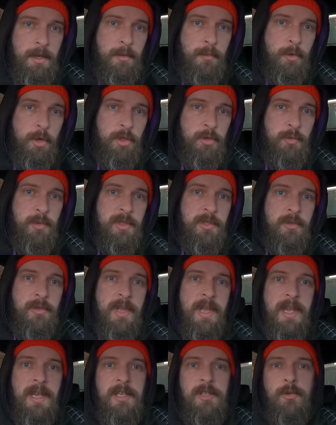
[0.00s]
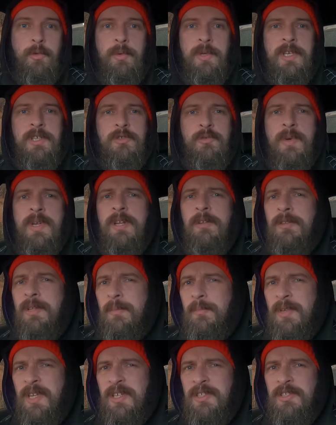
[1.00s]
Works with an A3 as well, and
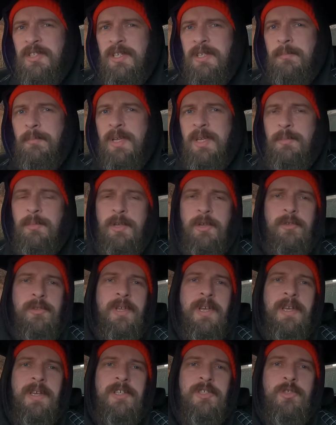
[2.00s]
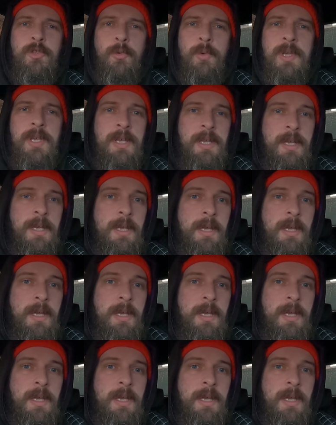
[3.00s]
I'm guessing maybe an RS3.